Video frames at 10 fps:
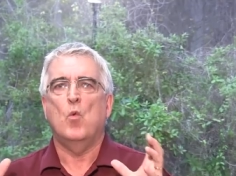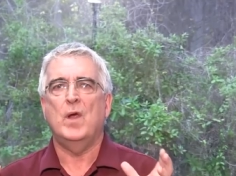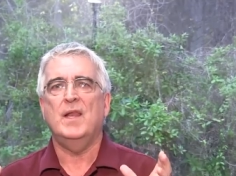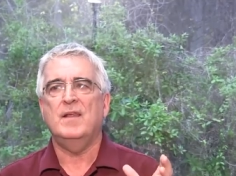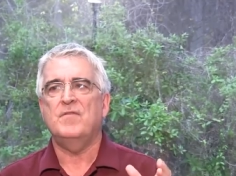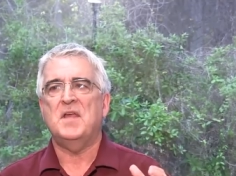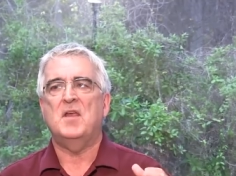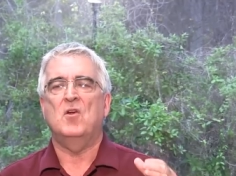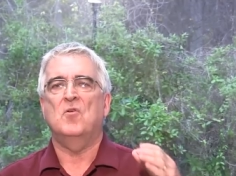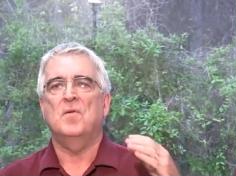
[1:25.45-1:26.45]
We live
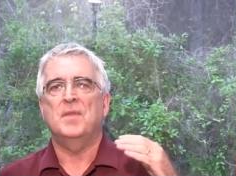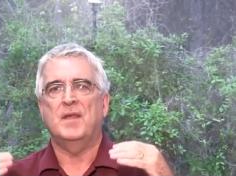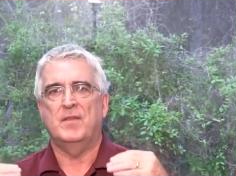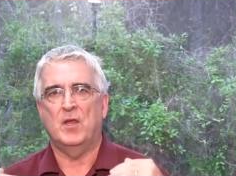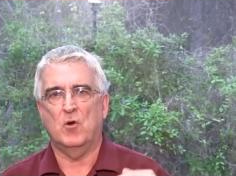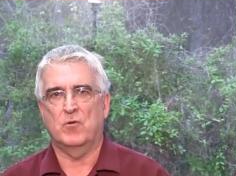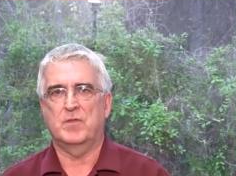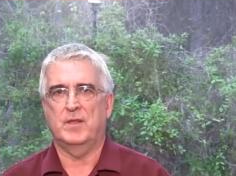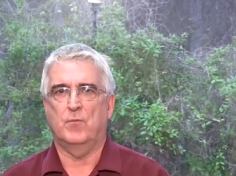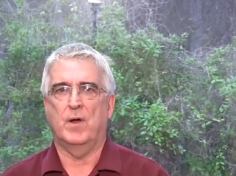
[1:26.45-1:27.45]
here in the
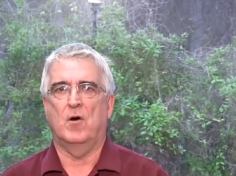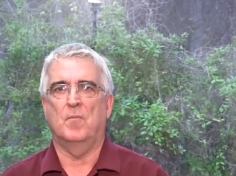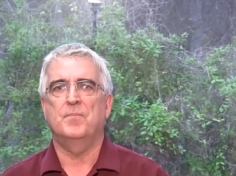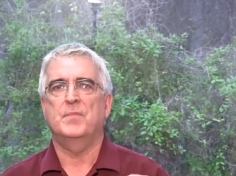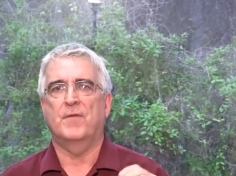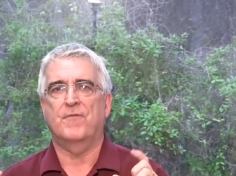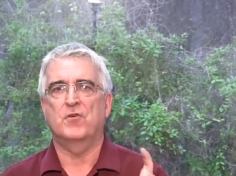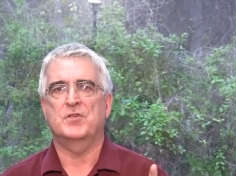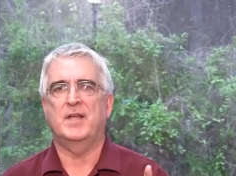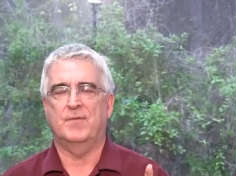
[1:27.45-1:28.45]
earthly realm, the
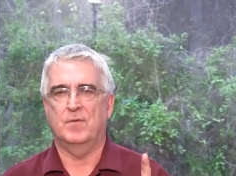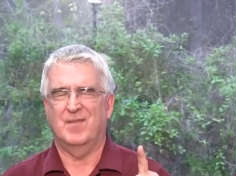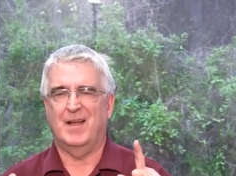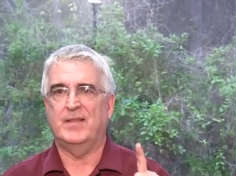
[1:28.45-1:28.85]
first heaven.